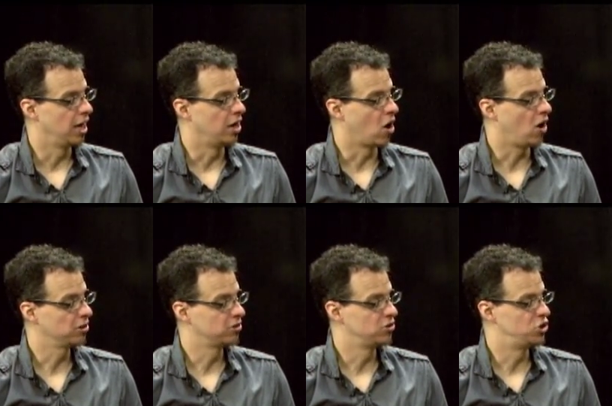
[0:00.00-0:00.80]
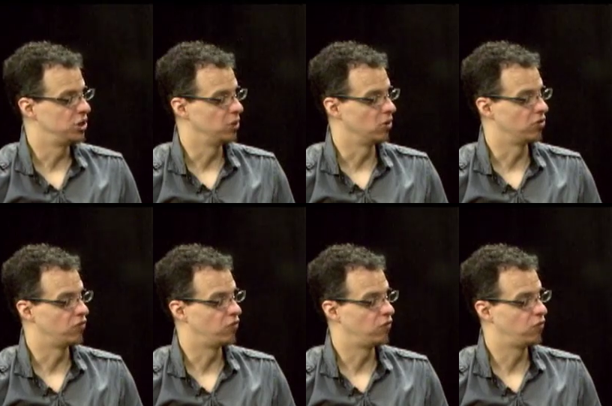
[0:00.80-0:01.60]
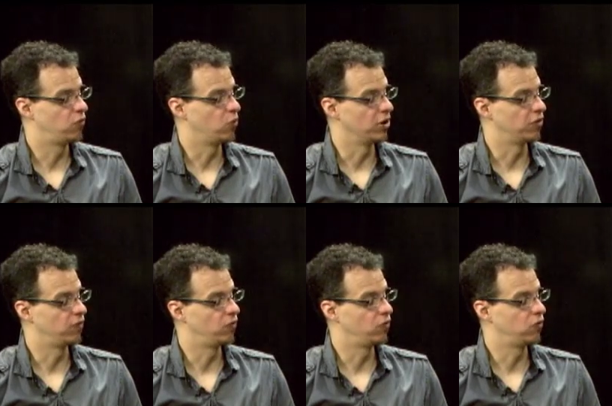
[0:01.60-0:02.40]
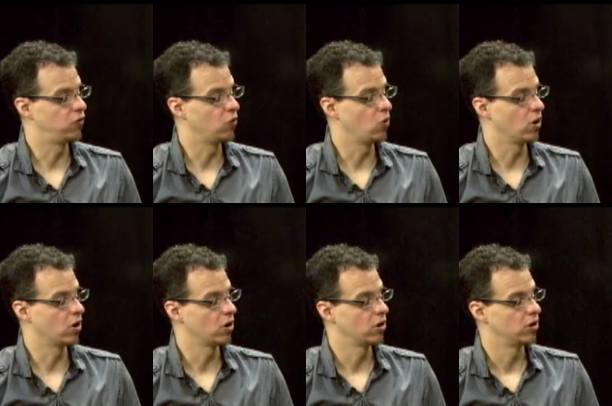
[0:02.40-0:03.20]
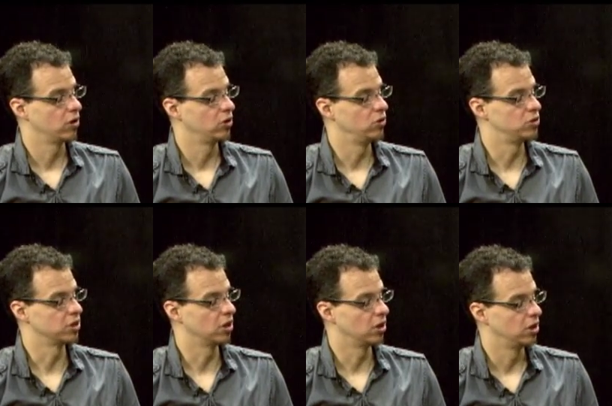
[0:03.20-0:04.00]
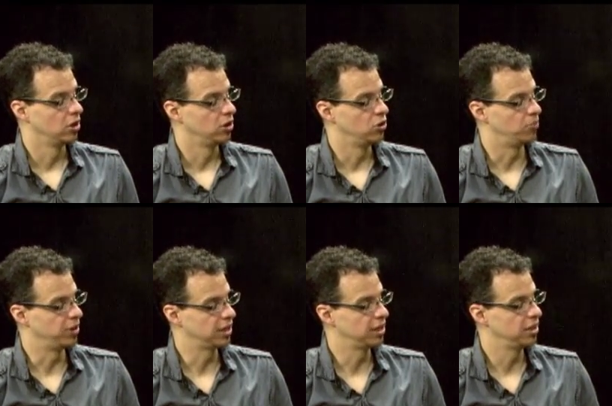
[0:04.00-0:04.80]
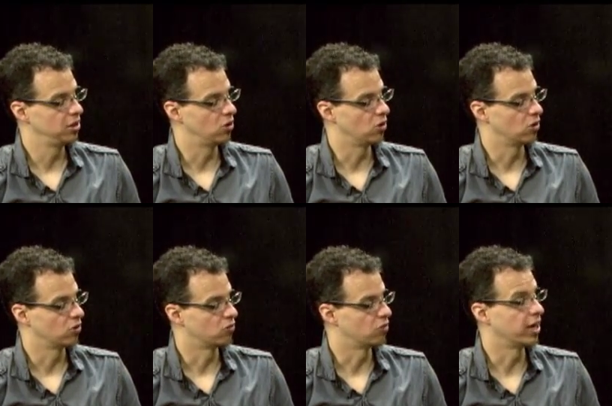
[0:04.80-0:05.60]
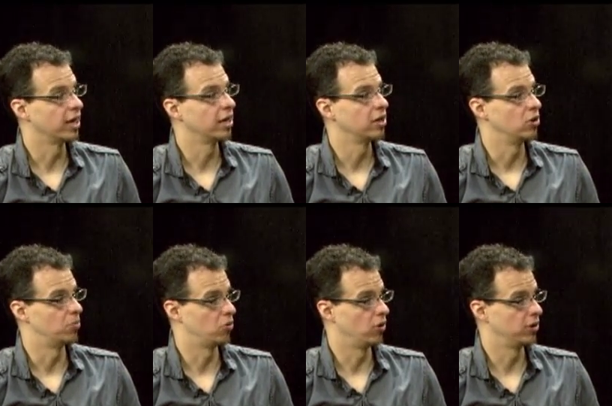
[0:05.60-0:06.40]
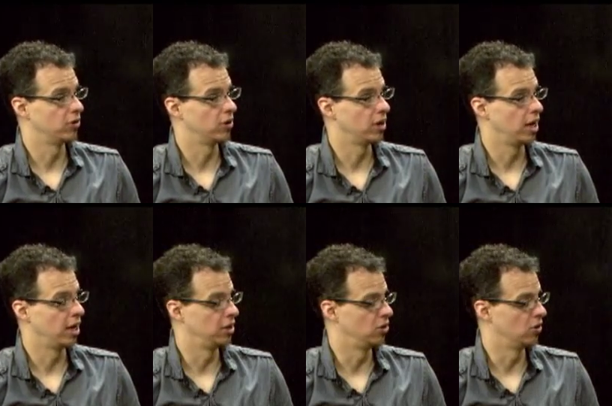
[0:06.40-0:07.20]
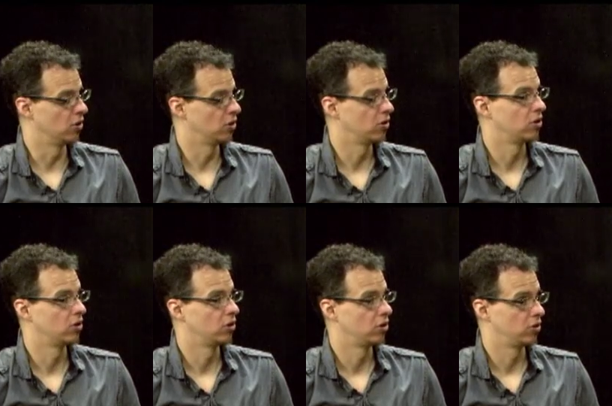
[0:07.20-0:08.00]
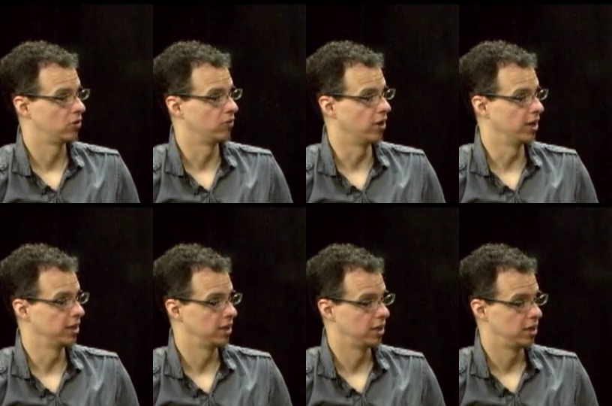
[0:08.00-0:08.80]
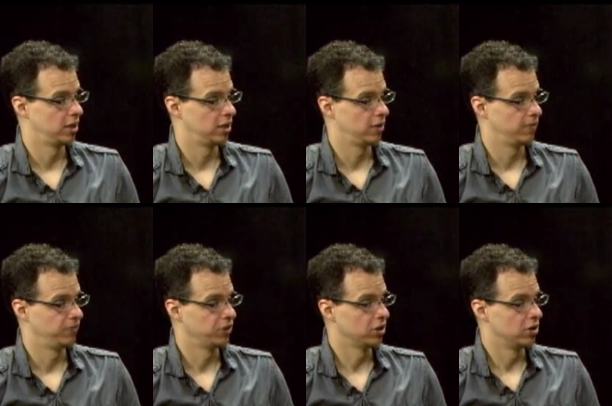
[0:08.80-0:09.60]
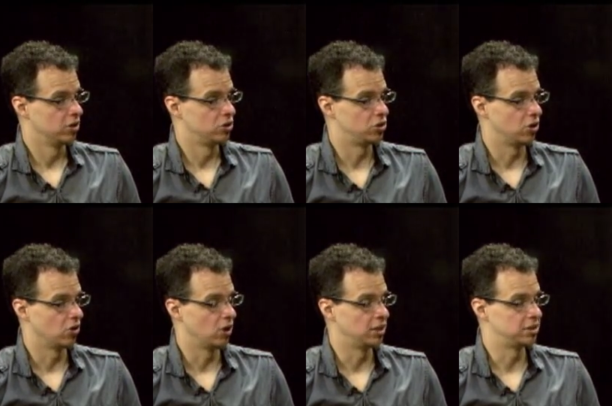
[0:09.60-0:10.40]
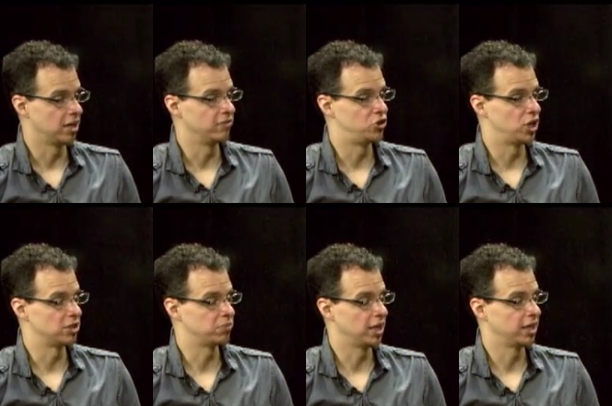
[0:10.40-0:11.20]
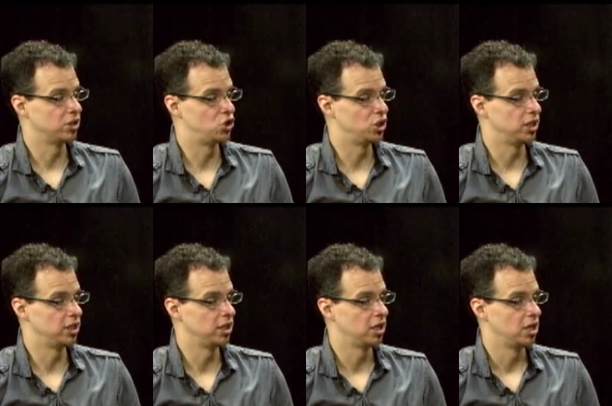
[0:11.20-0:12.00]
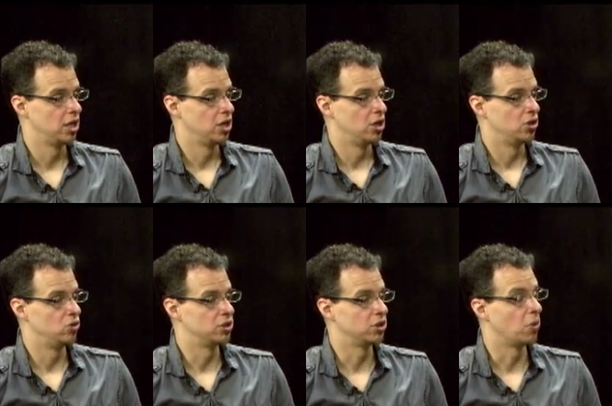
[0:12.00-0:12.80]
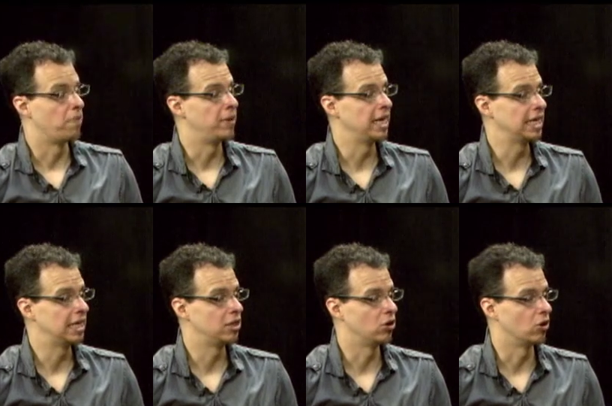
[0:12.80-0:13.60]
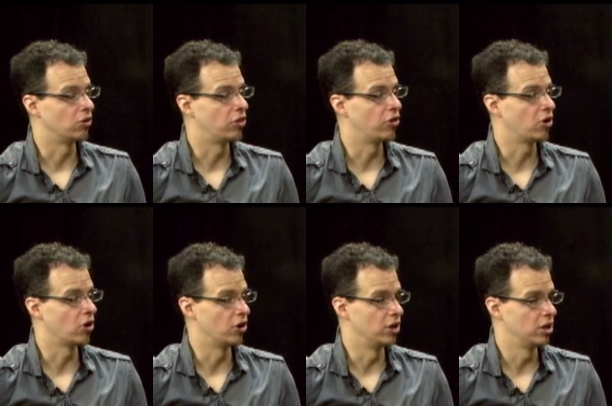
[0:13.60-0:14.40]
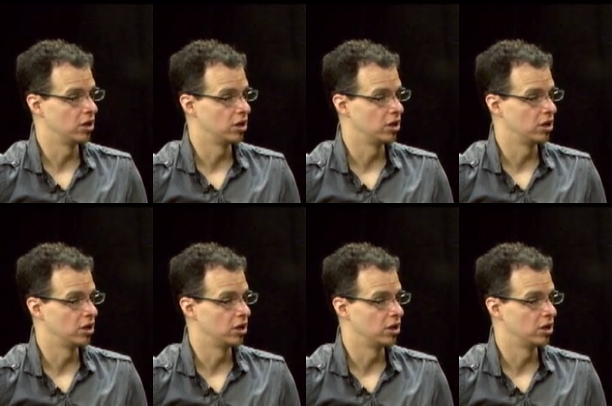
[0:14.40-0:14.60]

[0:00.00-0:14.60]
an altered G with 4 using your pinky, your ring, your pointer, and your, right? So instead of just playing a G, using your third,